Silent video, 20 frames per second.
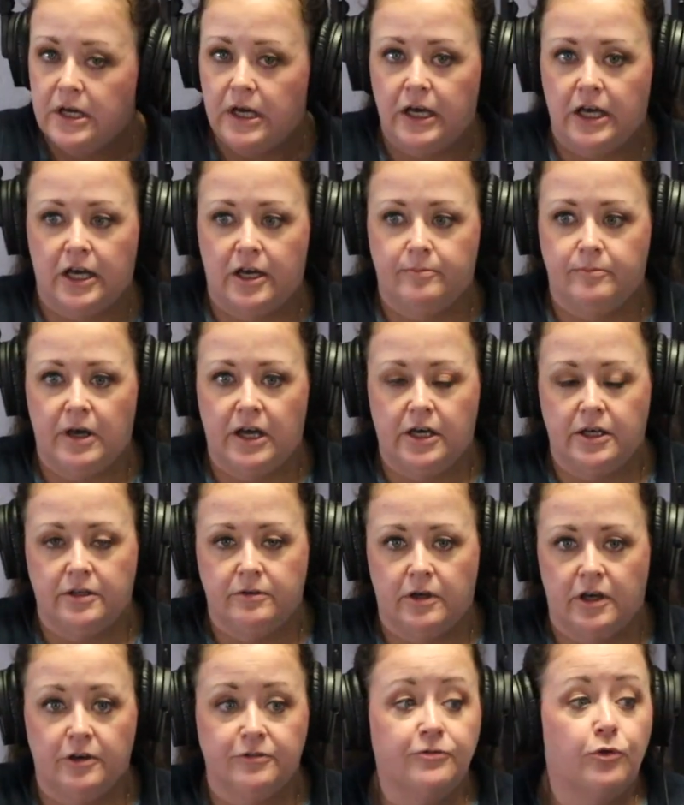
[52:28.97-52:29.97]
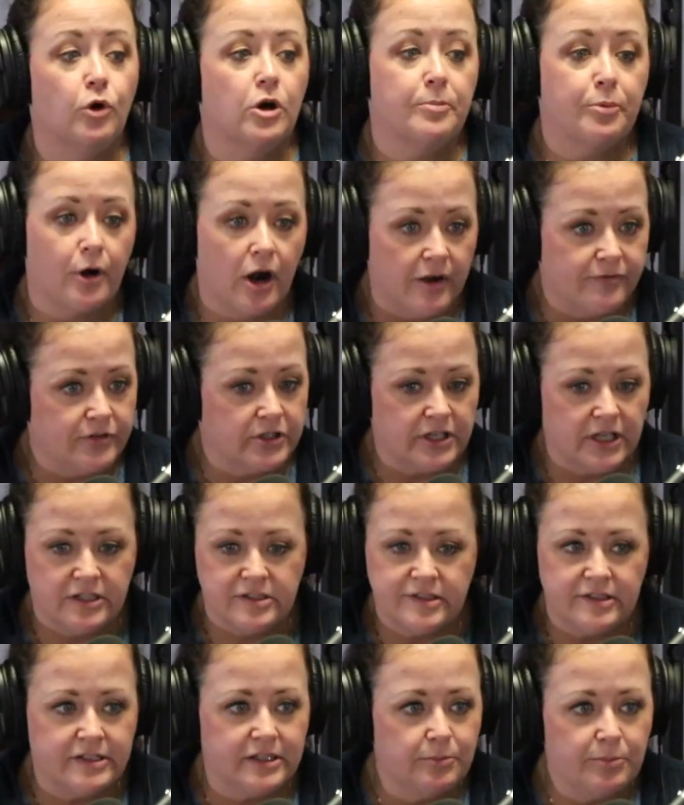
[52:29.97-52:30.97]
A for-profit
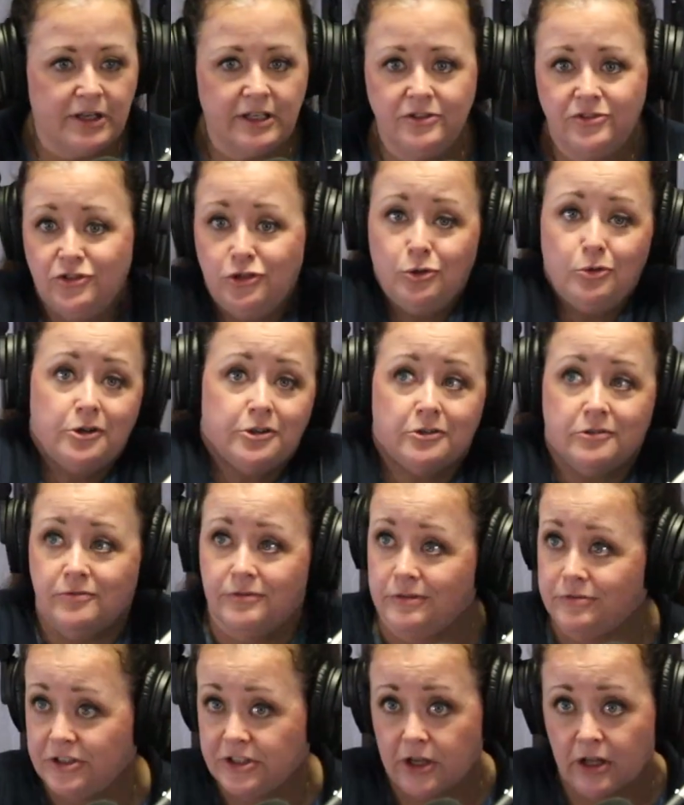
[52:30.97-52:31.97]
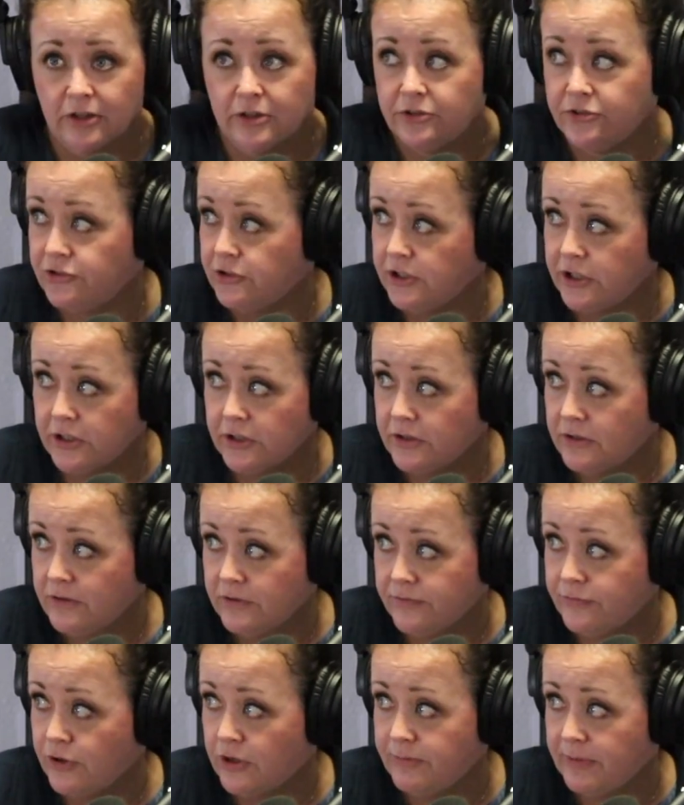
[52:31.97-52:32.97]
entity pays $250 a year
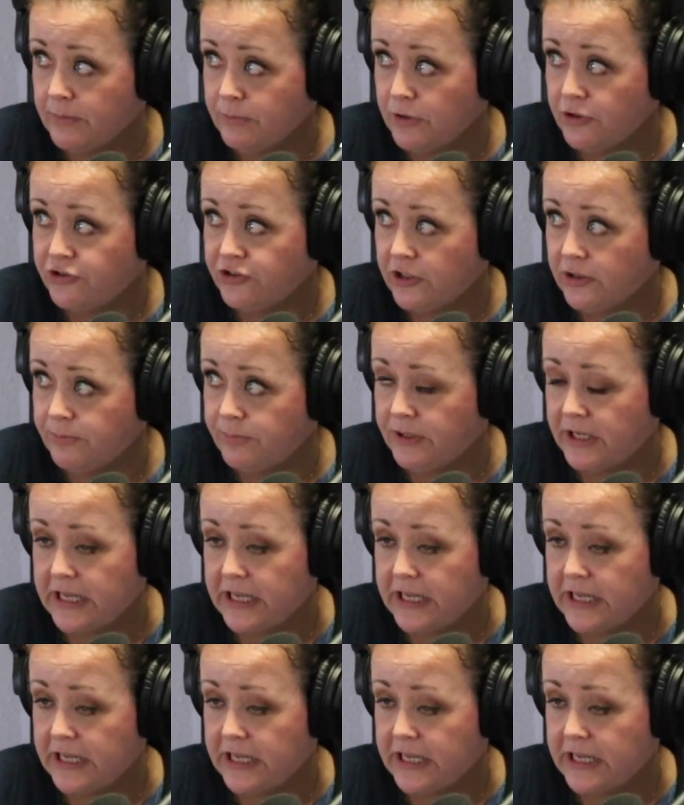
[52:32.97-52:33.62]
for a membership.